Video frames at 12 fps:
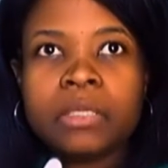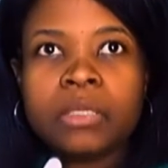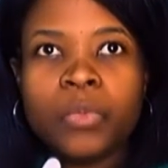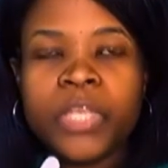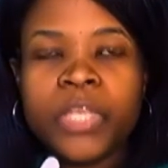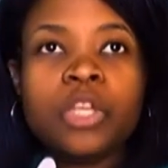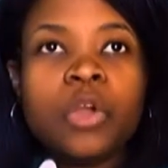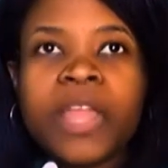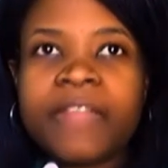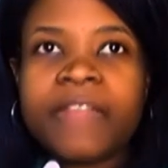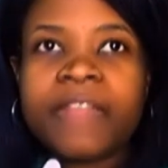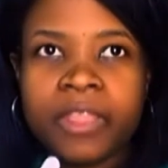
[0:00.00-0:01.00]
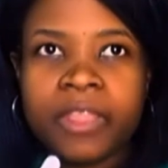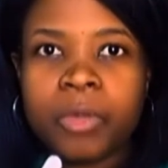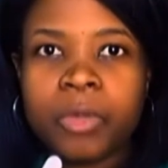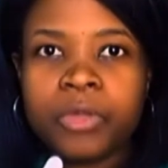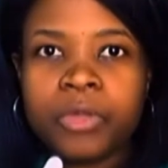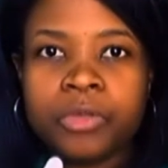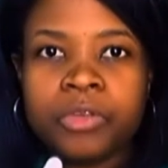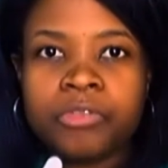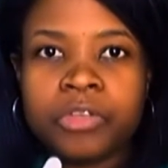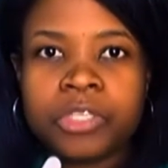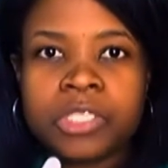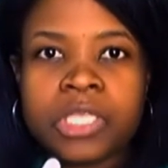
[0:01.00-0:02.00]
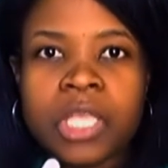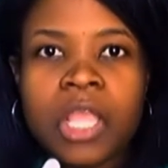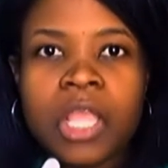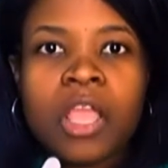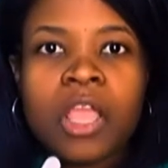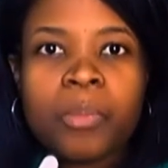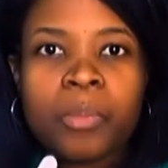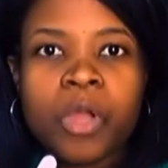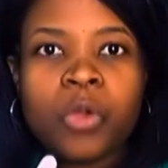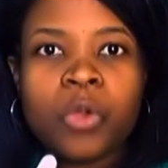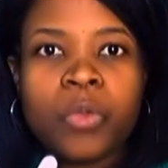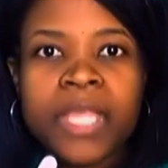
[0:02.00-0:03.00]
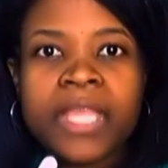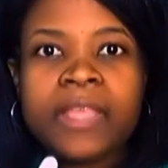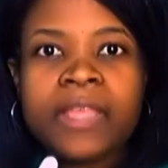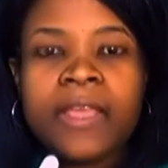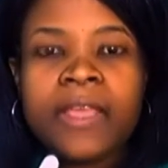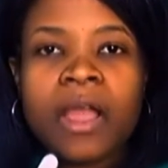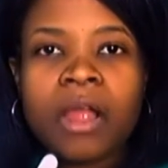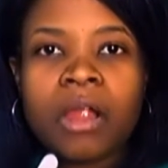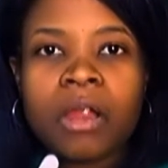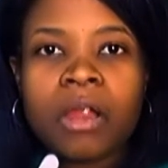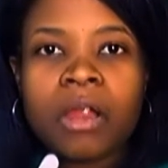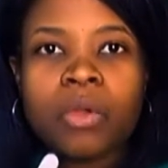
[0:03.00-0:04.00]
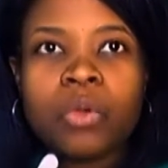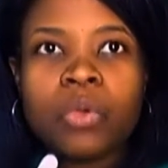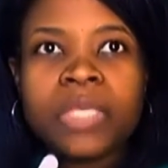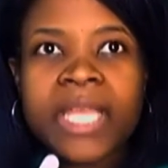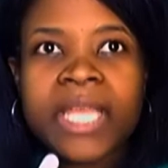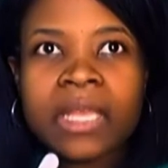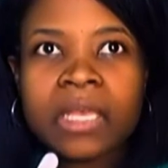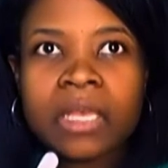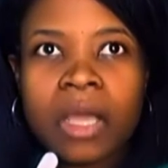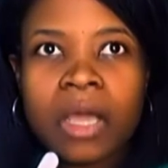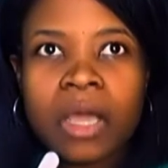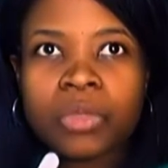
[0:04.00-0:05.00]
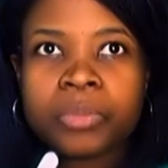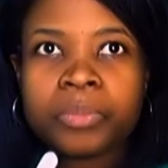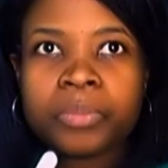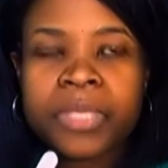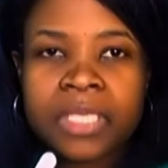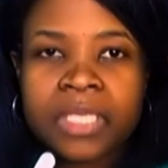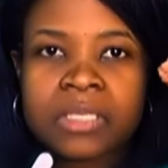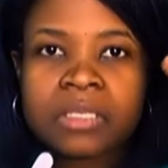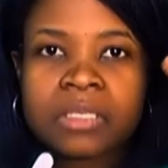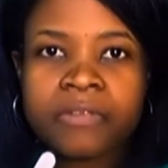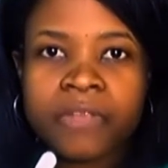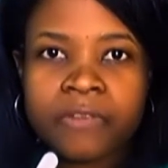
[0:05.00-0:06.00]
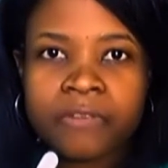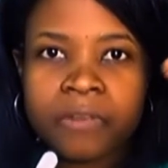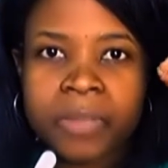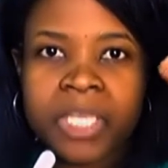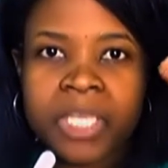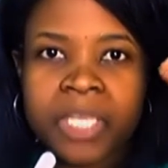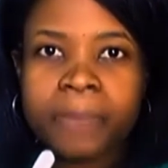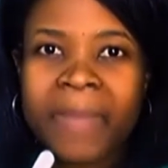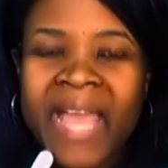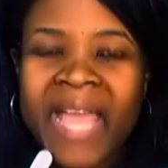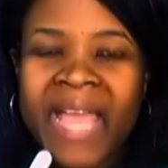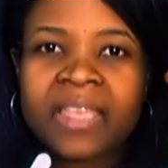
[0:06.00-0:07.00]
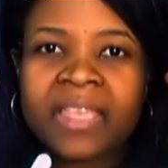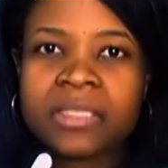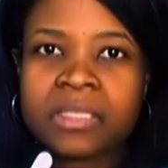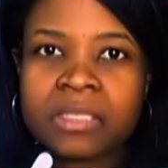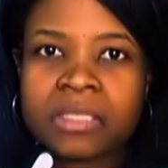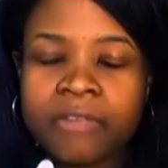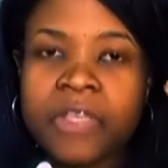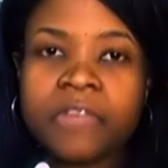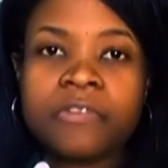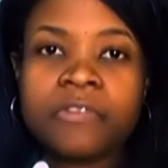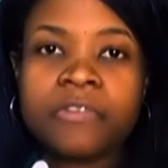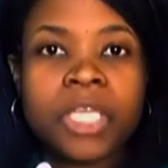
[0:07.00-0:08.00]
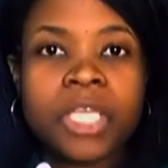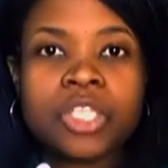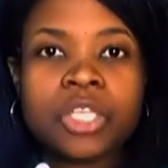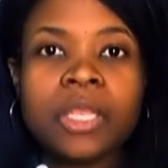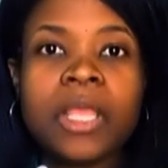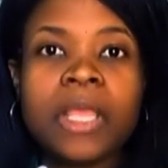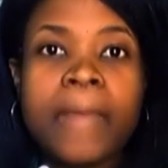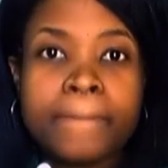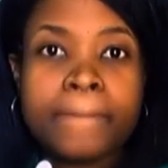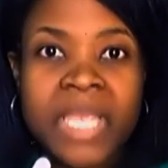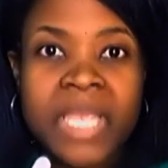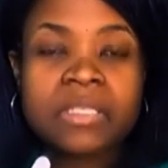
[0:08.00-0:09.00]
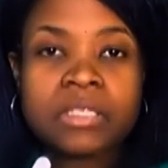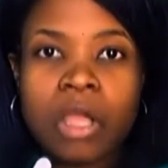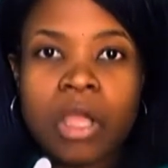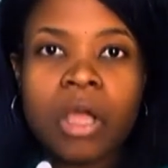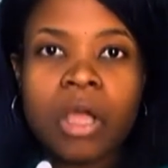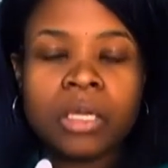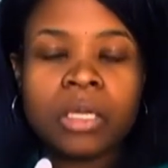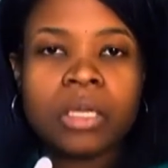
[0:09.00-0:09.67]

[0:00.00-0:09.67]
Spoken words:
we know everything about the universe, but we are only allowed pieces of information, packets of information, based on